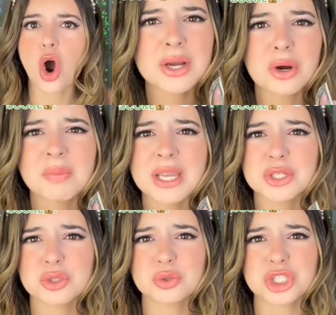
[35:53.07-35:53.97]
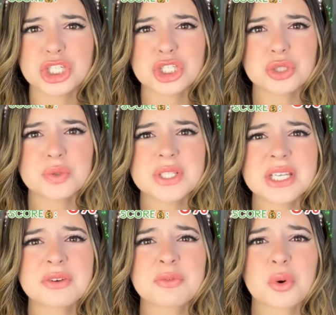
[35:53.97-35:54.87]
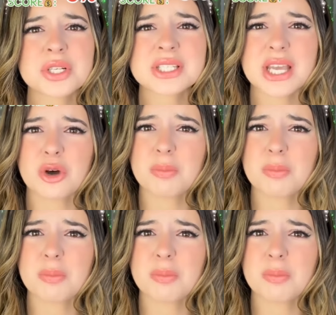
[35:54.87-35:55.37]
my Gucci shoes in a for sale